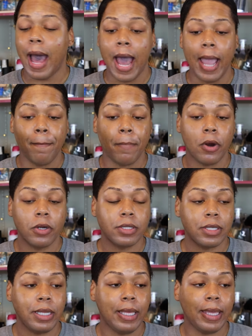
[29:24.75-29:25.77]
I
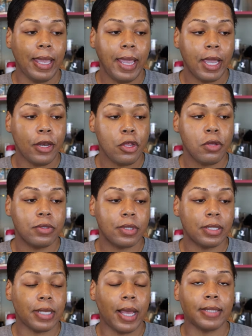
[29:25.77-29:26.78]
personally can use
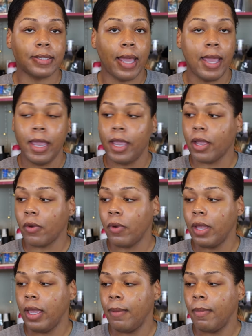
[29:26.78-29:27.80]
this as a hand
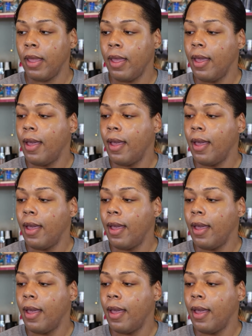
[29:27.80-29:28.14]
cream,